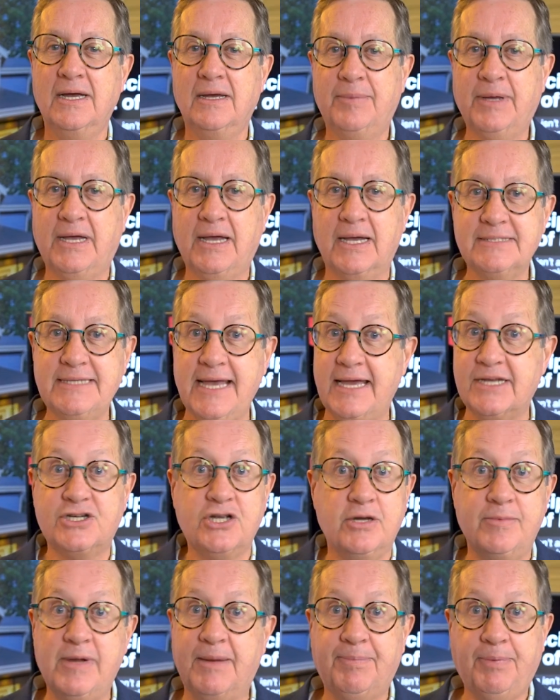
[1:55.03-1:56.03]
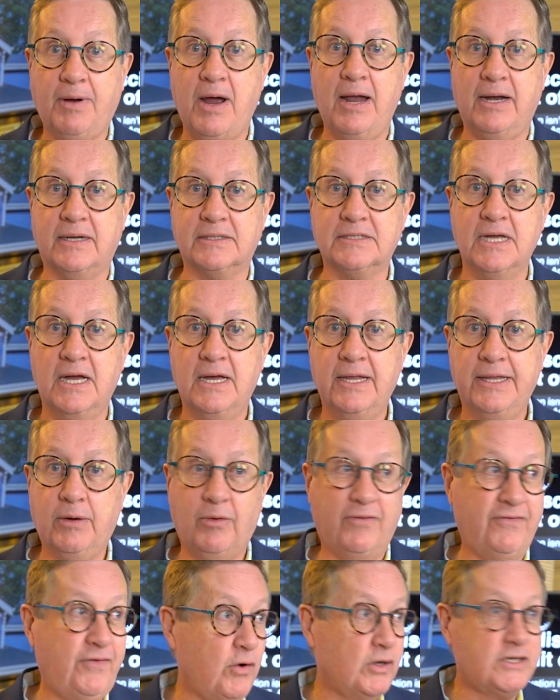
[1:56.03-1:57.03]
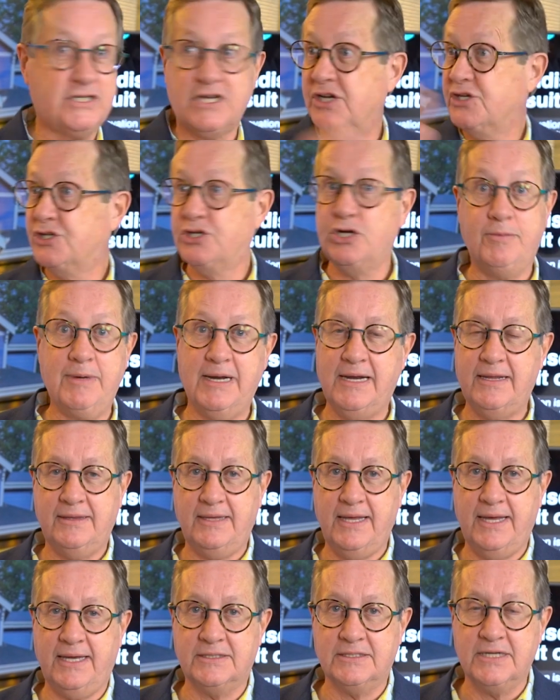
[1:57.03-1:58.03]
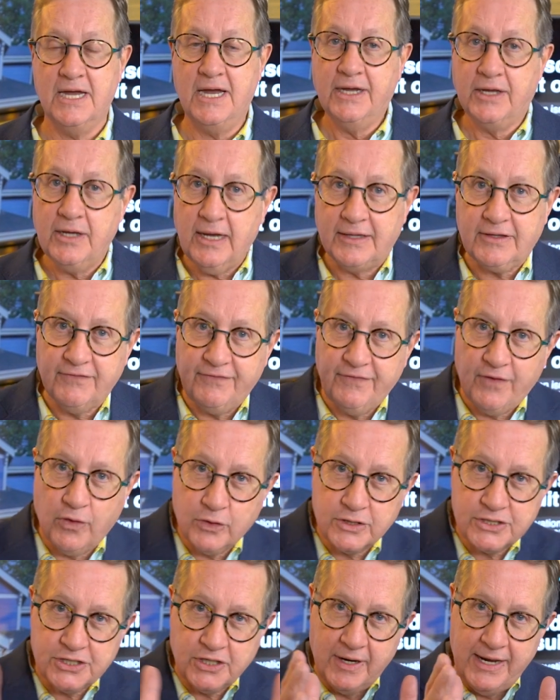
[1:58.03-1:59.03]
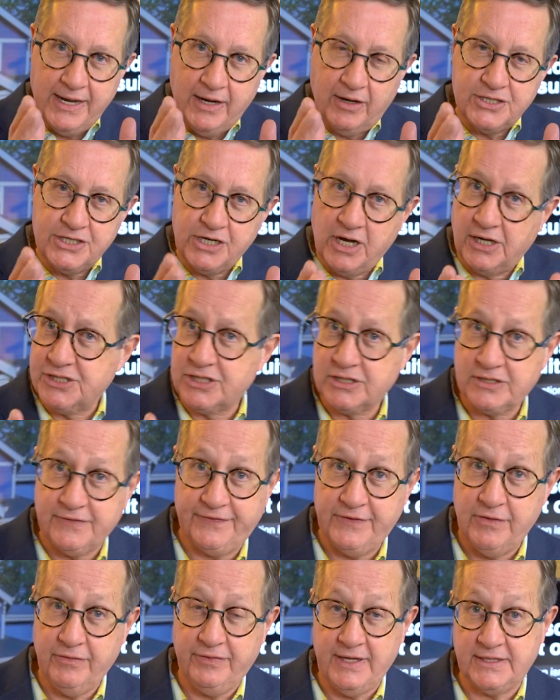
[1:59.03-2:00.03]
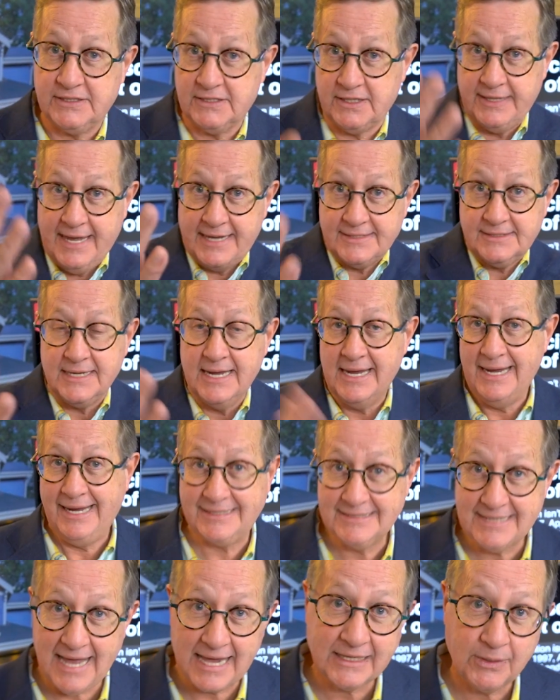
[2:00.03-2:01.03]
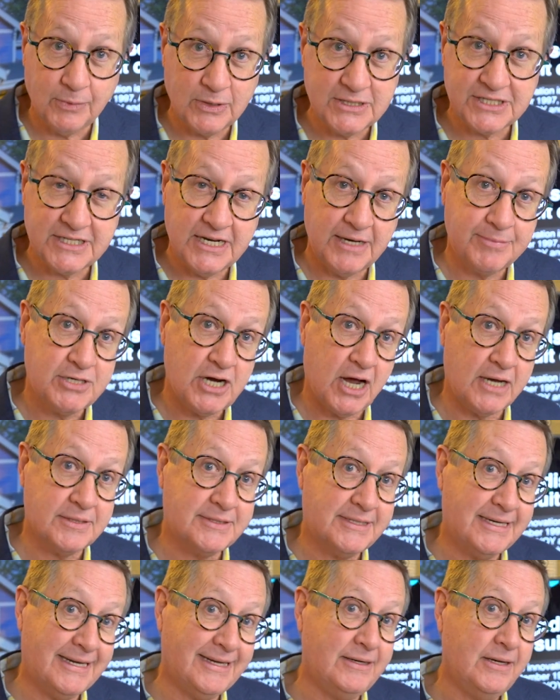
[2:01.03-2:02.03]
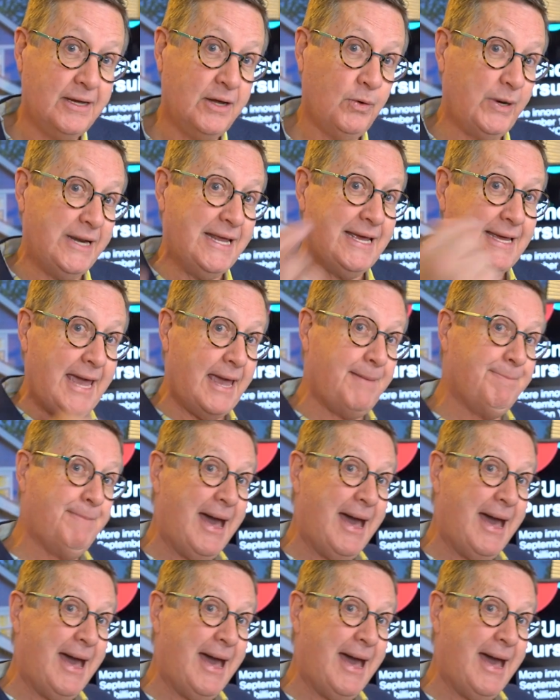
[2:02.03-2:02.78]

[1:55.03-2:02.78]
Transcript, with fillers: because they had too many products. They were focused on too many things. You have to focus your energy on just a few things and that's exactly what Steve Jobs did when he came